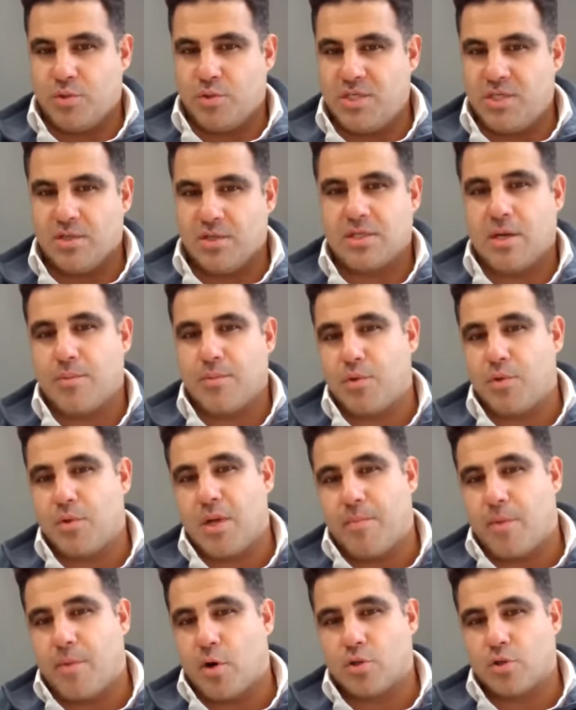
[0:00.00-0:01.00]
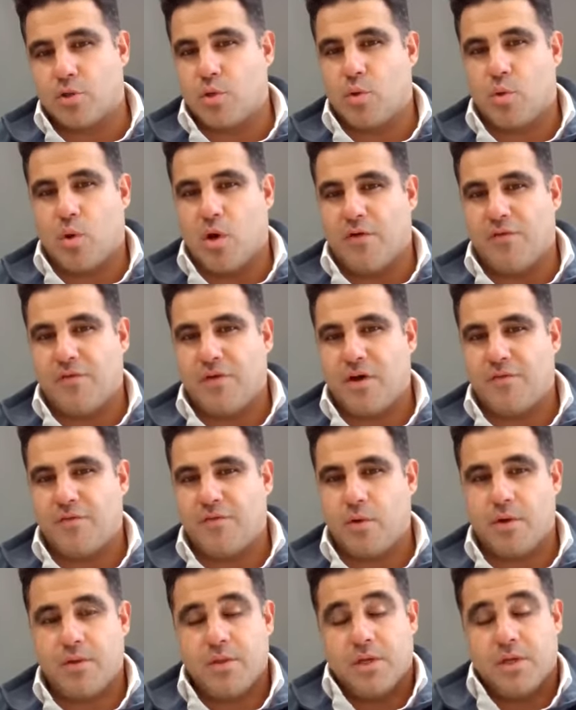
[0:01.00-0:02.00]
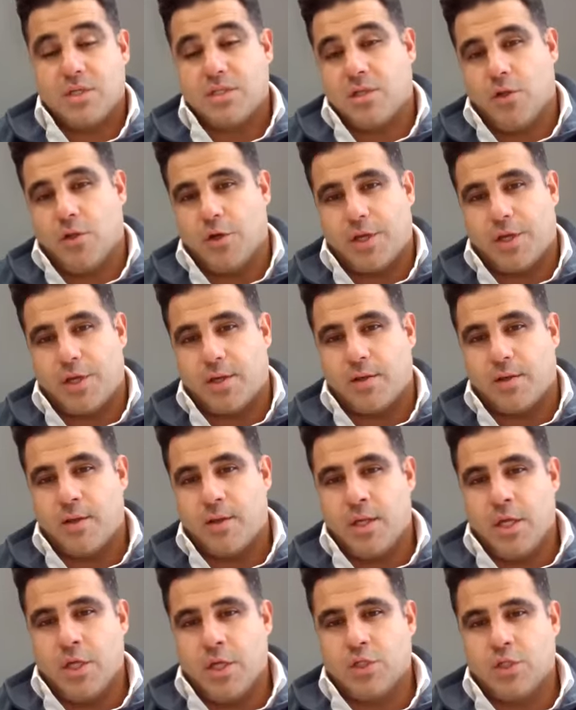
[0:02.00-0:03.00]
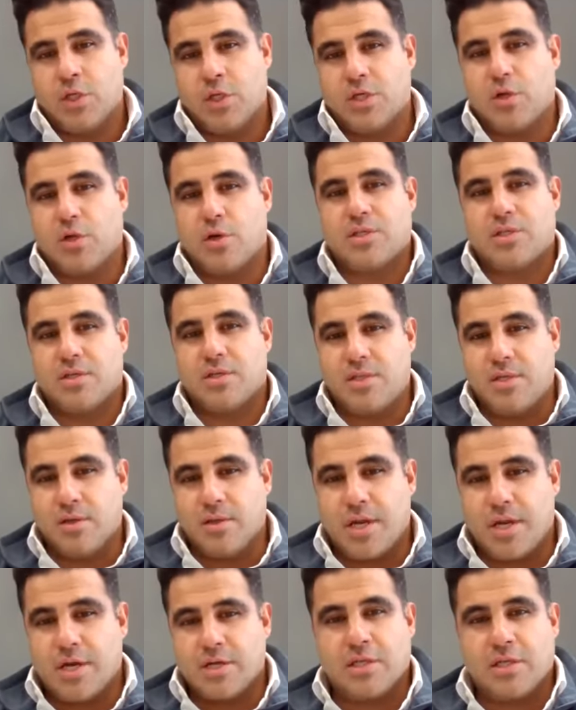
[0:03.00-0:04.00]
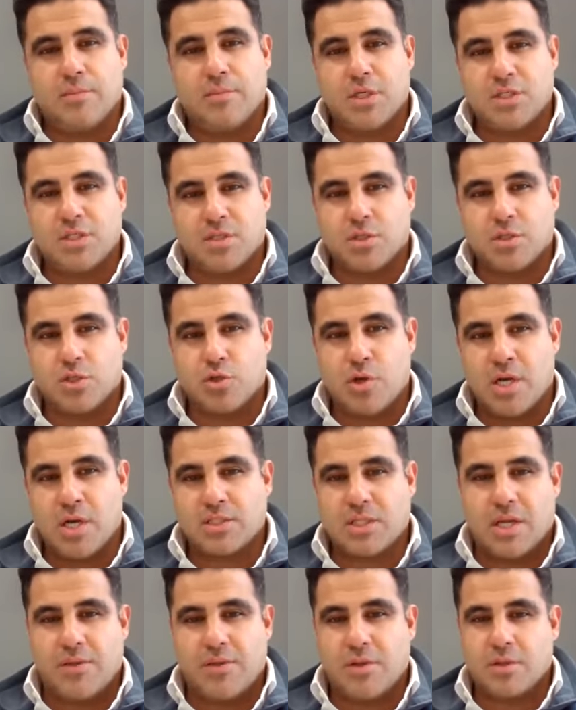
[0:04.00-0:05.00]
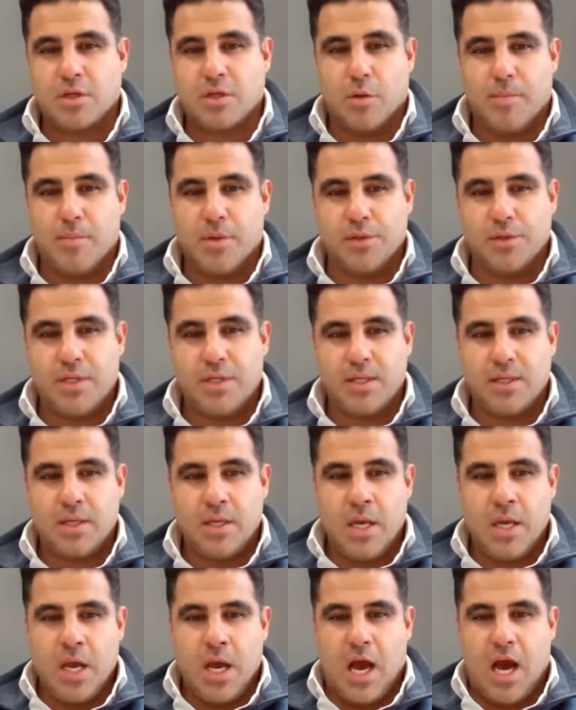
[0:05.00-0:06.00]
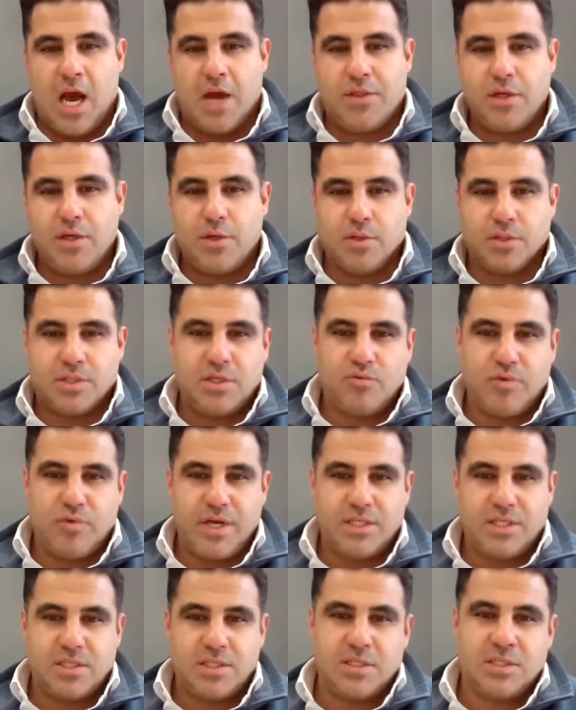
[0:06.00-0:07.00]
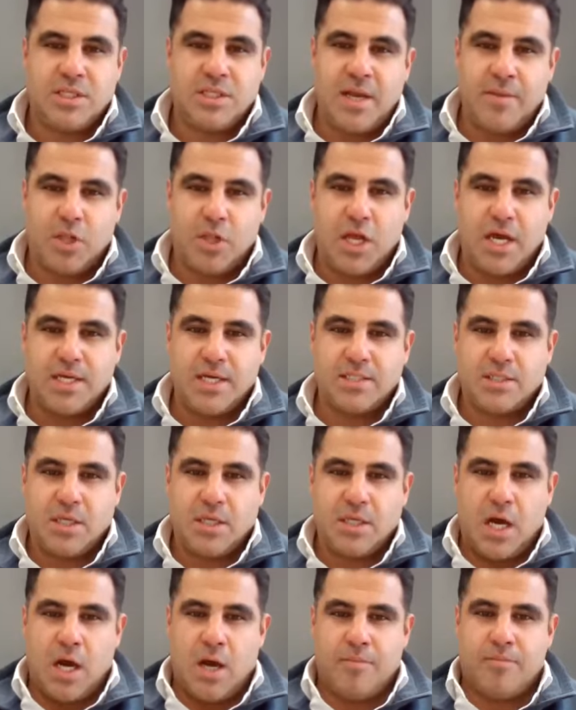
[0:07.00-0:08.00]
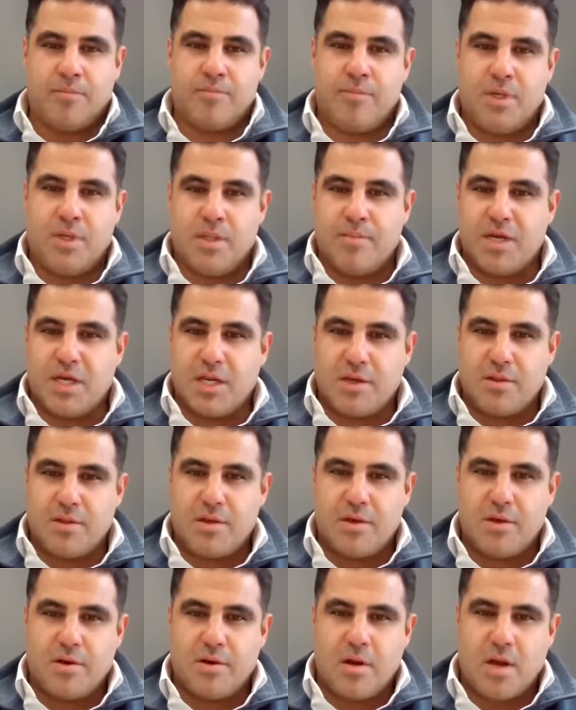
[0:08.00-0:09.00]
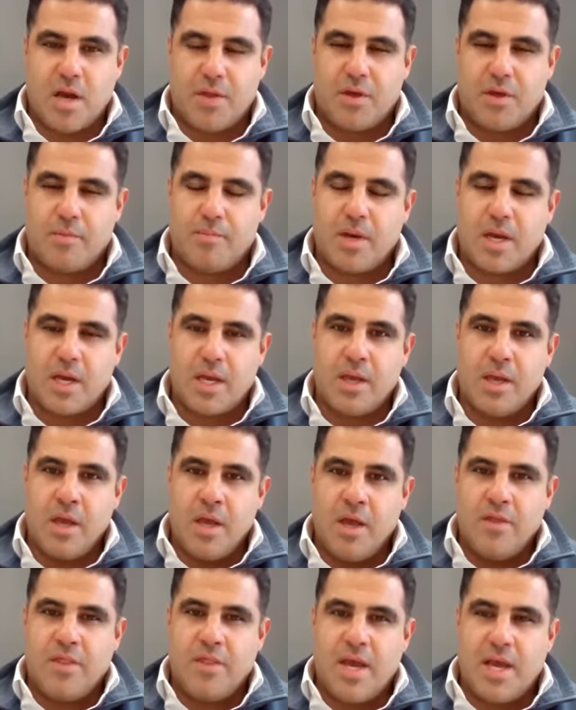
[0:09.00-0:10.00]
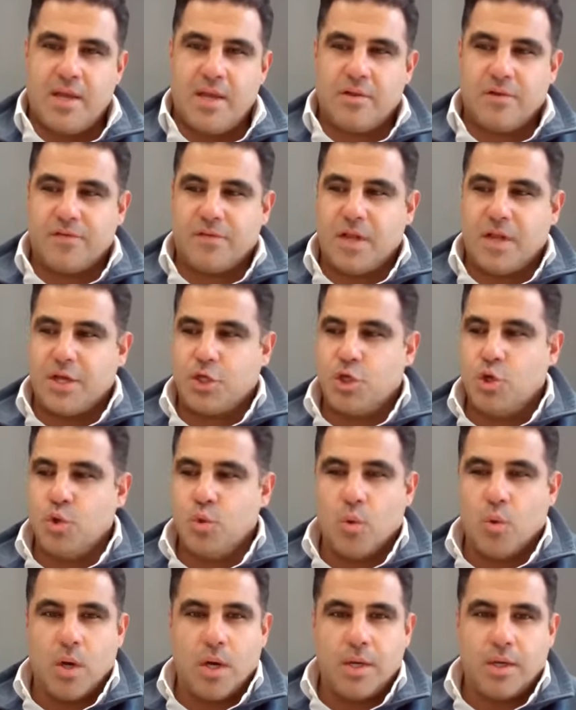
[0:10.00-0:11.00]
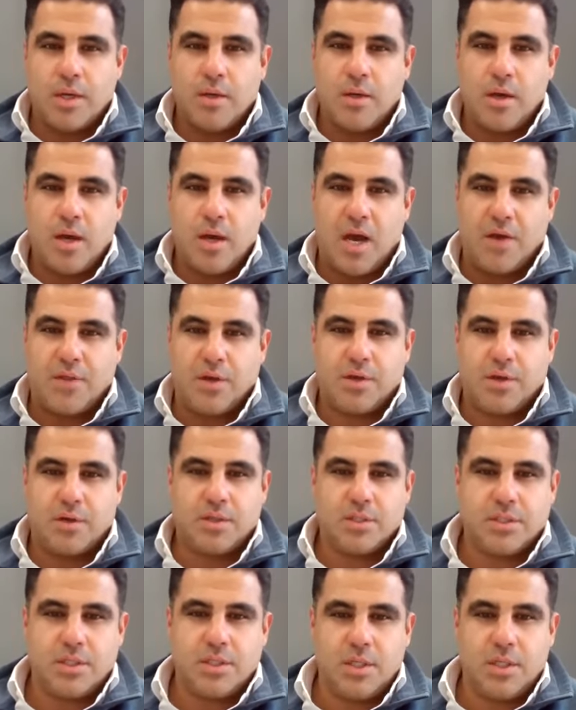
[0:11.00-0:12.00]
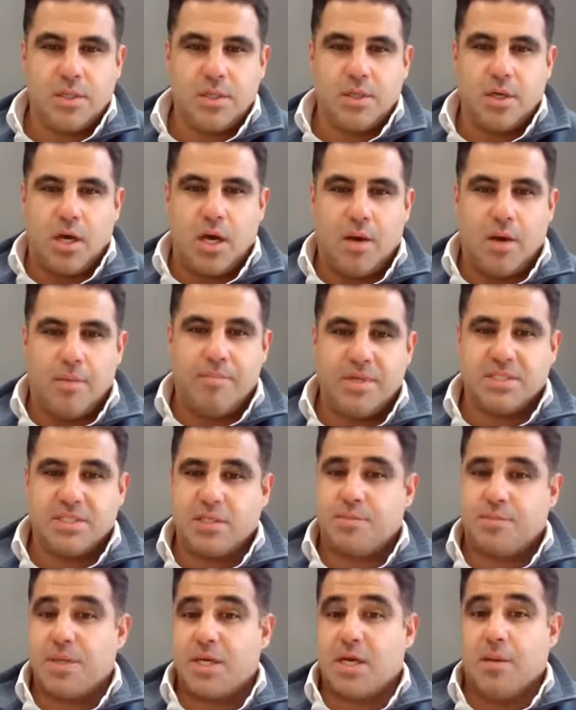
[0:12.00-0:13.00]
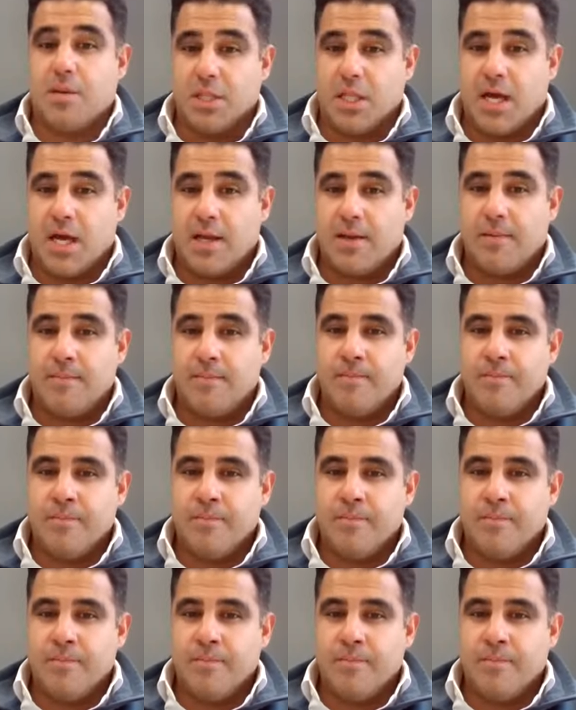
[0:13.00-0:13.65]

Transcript: deals come through that bars don't qualify for, and they're still looking. So as long as a deal there, something's distressed, I think they're going to build it. I think you'll see rates stabilize in the beginning of the year. I think by the end of like Q1, I think you're going to see business pick up a lot.